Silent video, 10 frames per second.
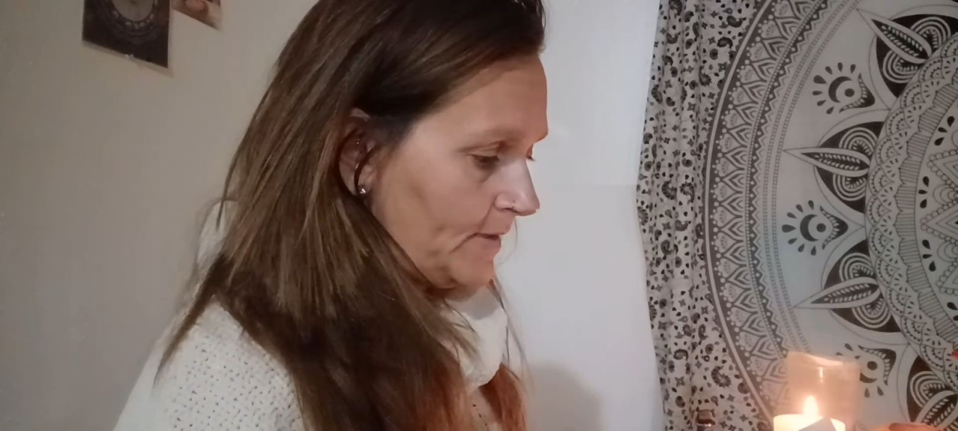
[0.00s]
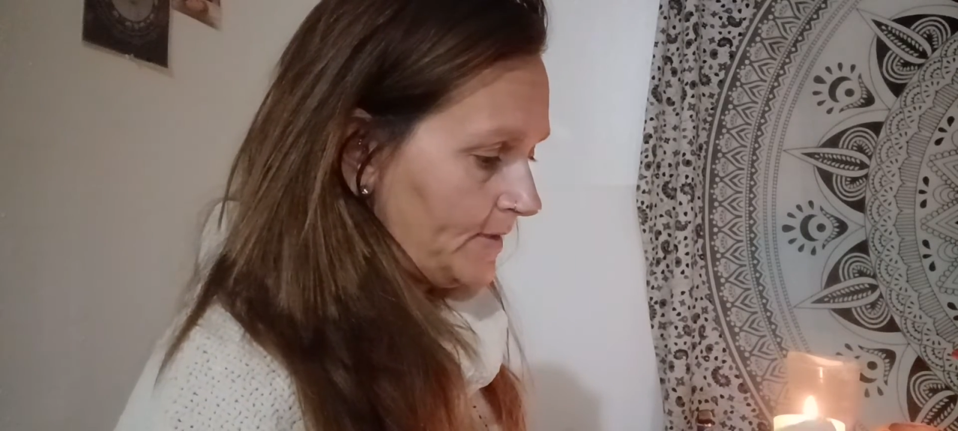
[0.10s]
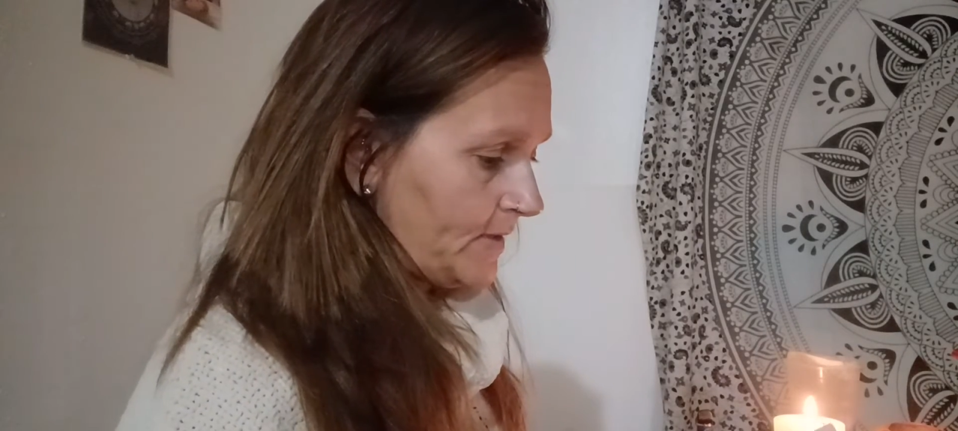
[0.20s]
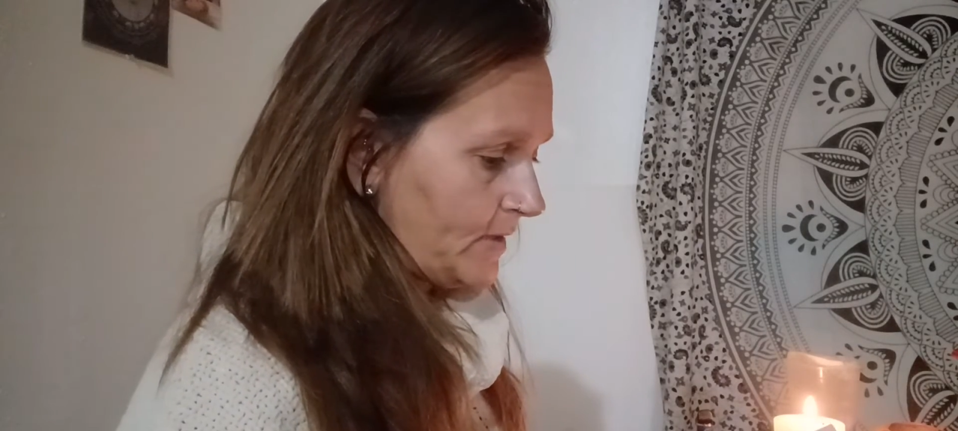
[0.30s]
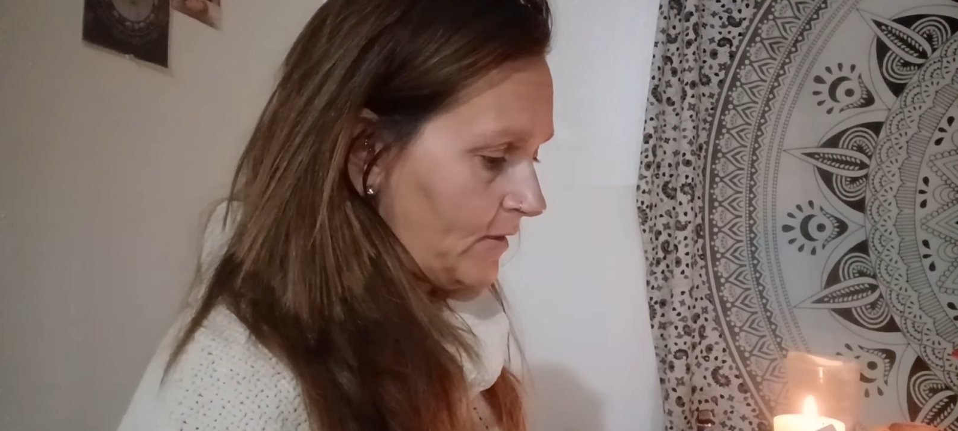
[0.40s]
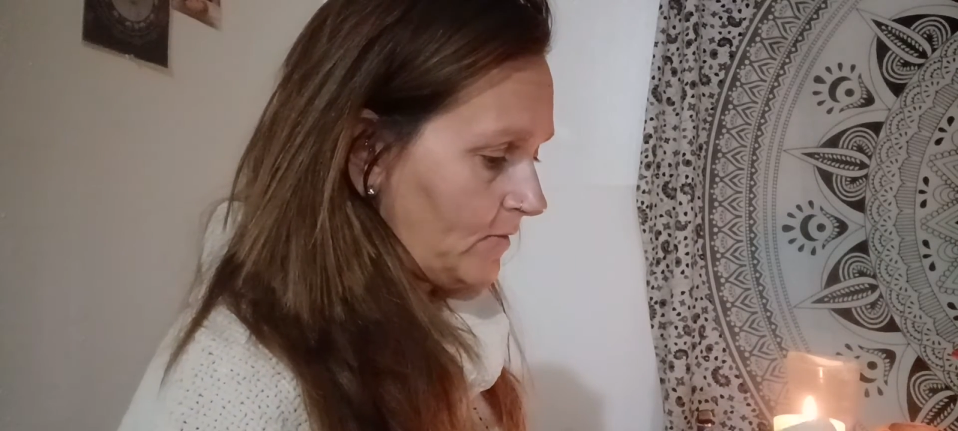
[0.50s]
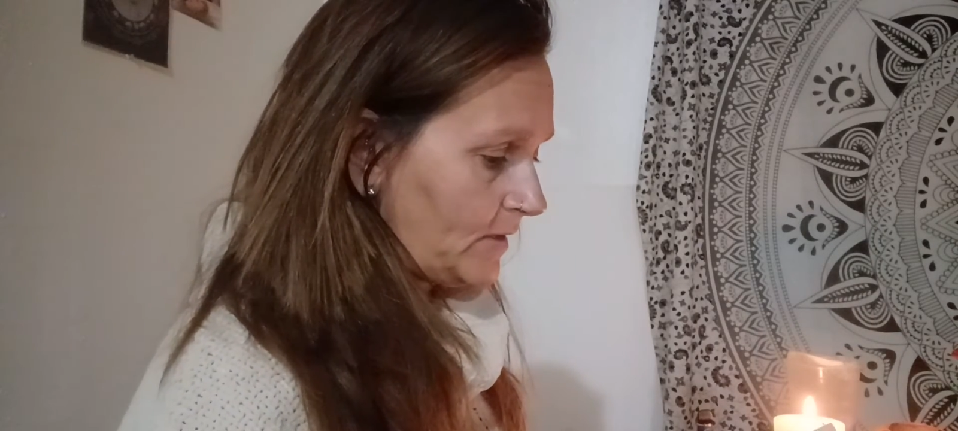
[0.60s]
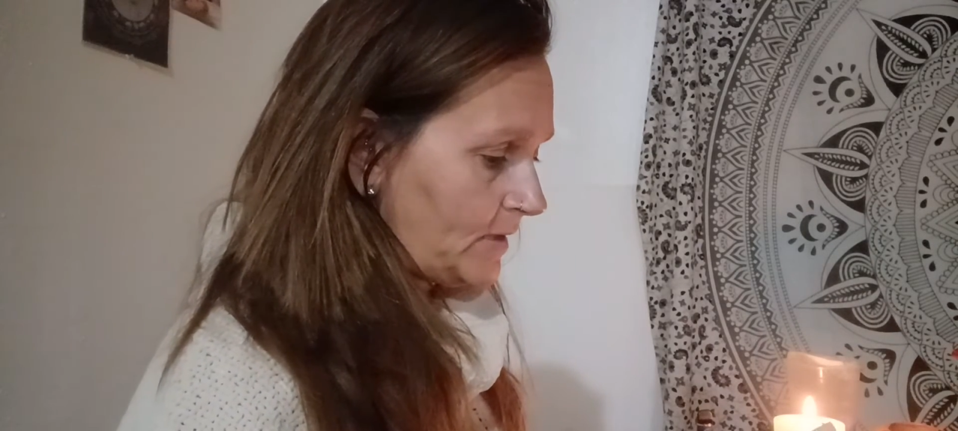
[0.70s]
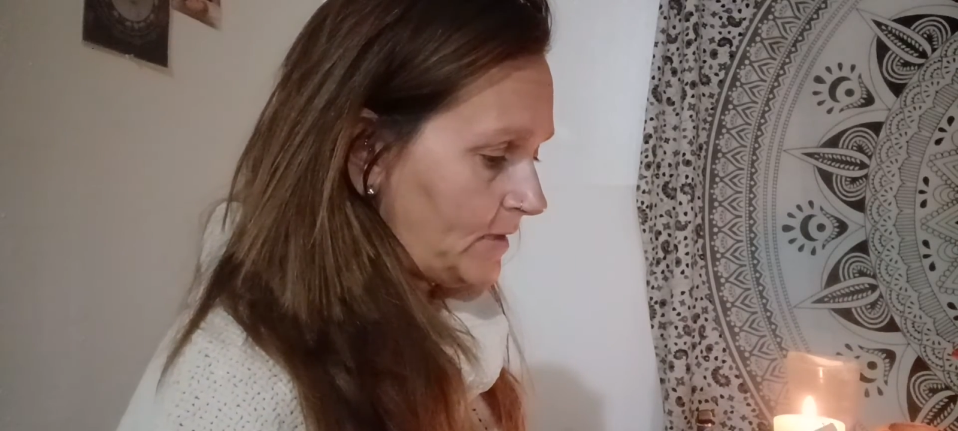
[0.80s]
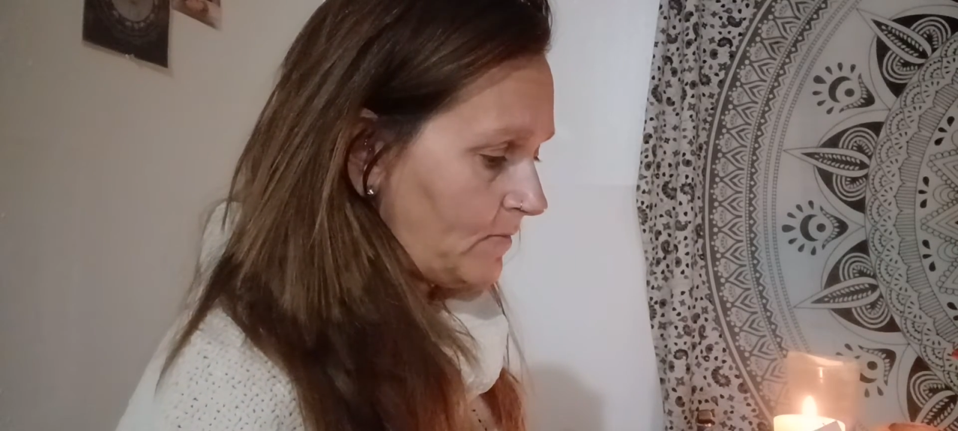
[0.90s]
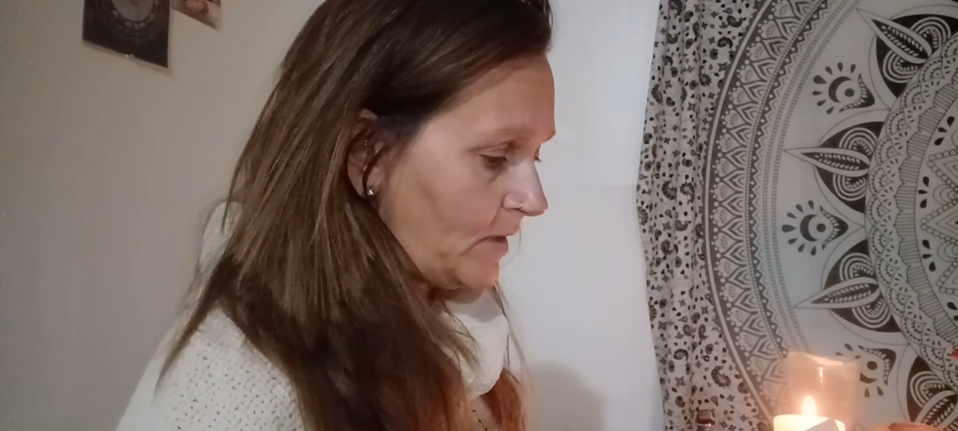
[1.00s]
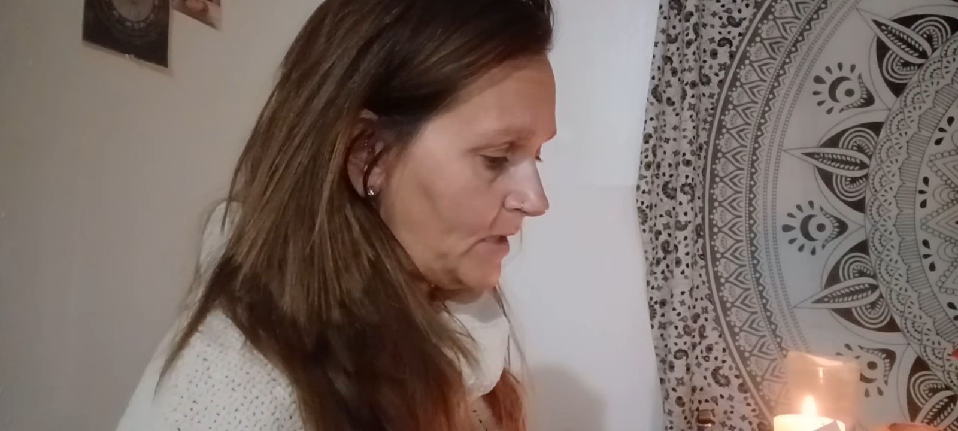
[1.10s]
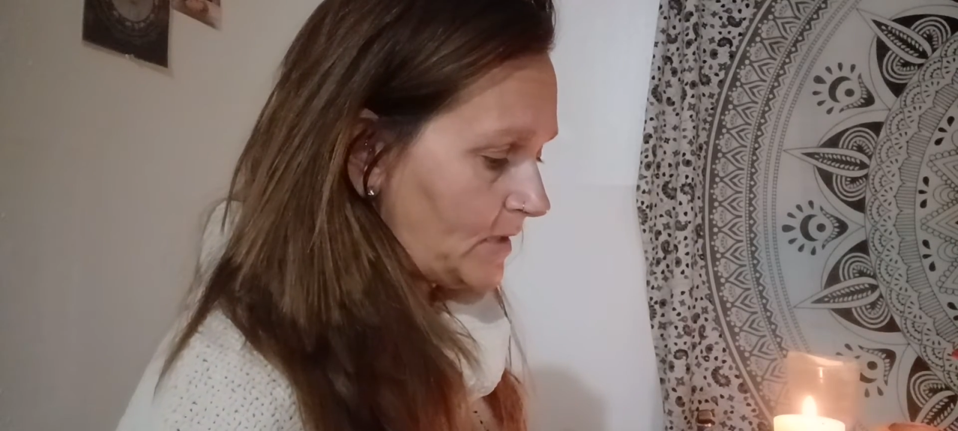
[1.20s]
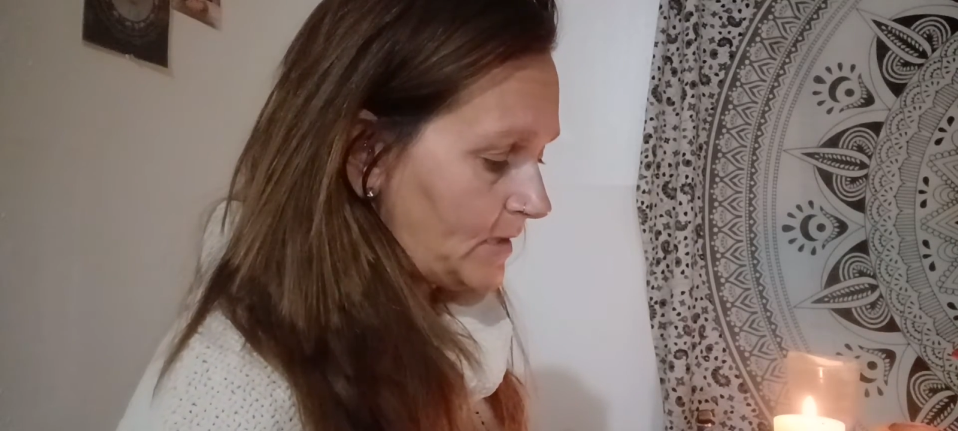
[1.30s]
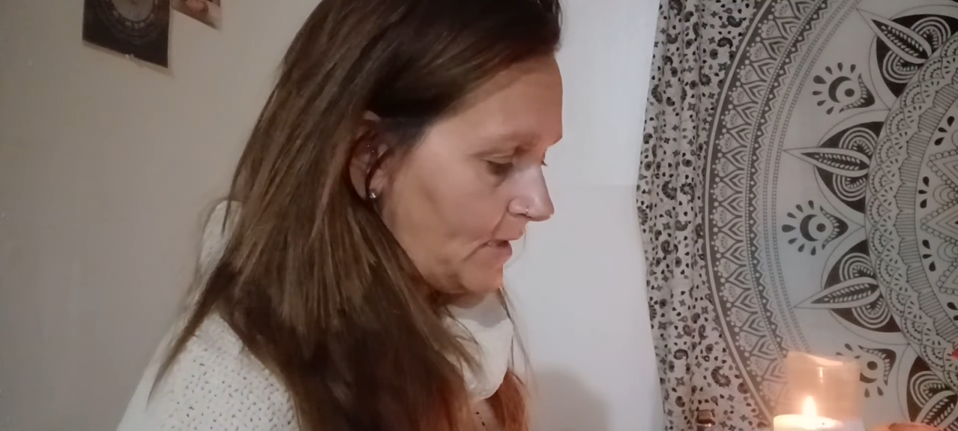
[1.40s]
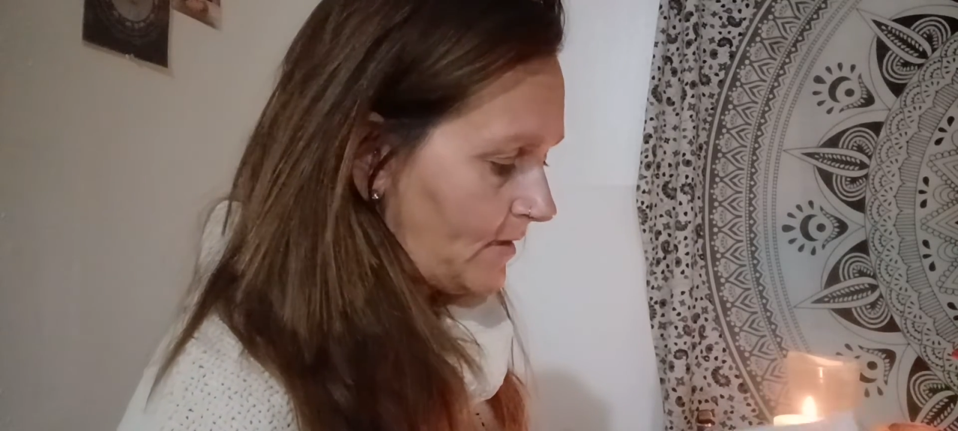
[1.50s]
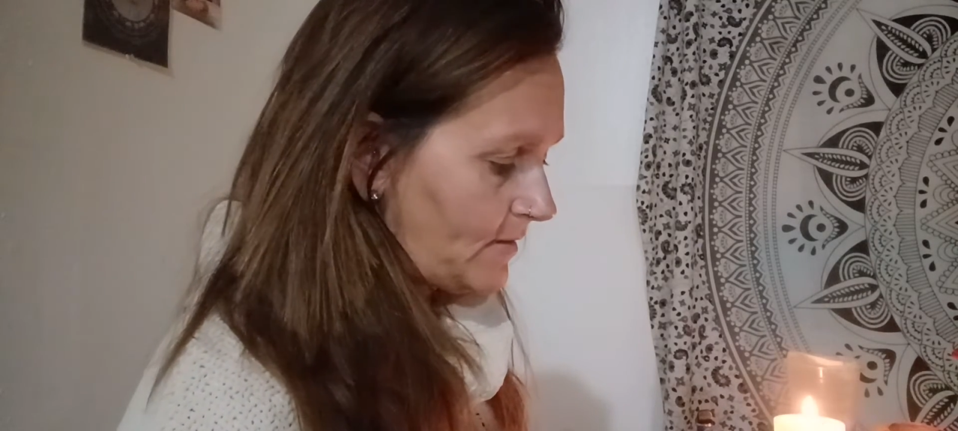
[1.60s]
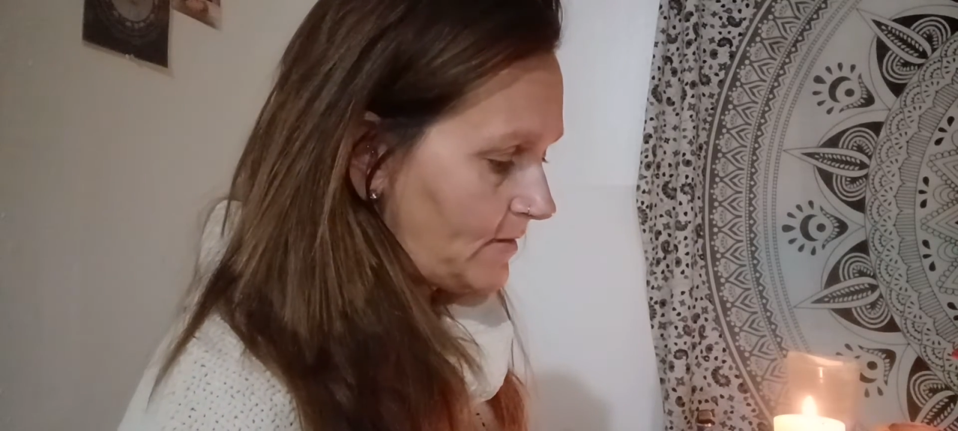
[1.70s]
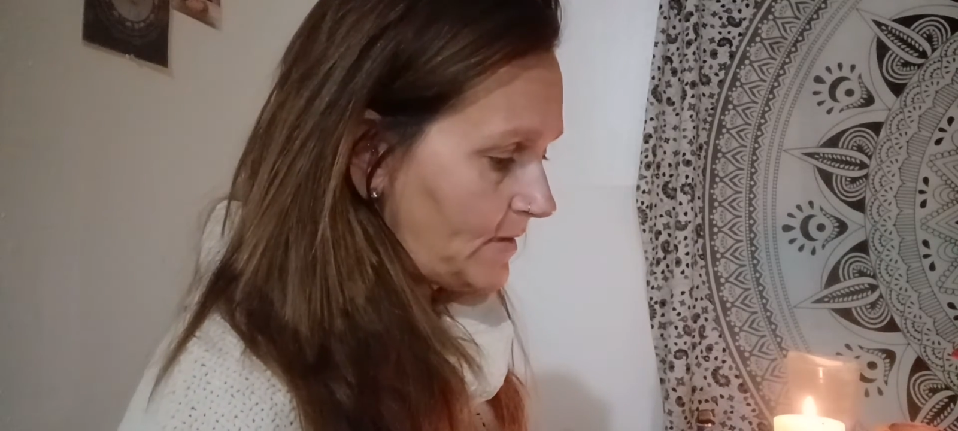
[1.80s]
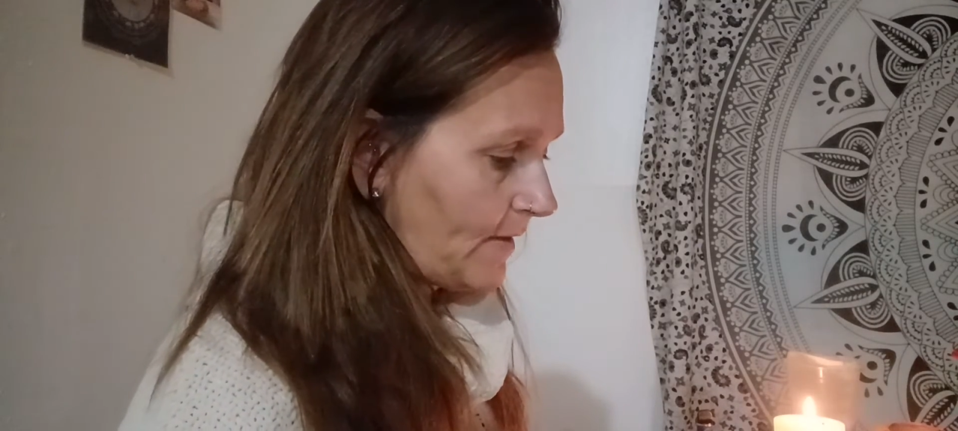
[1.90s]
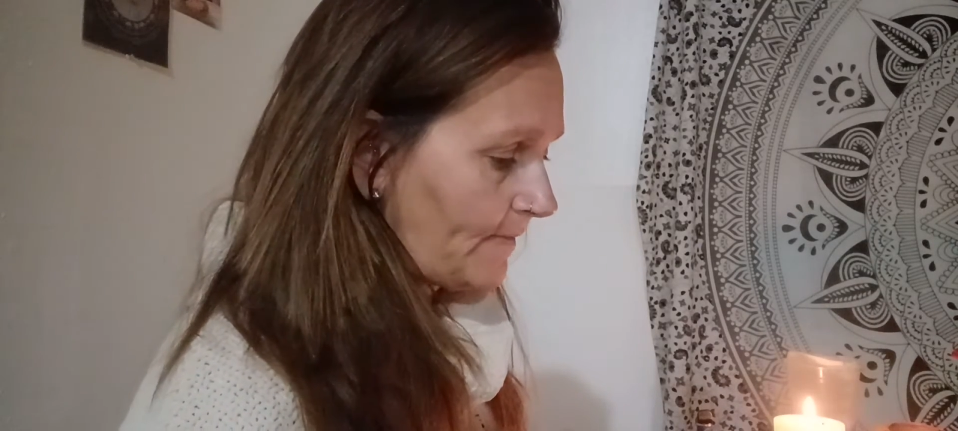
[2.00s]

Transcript: So let's see what it says.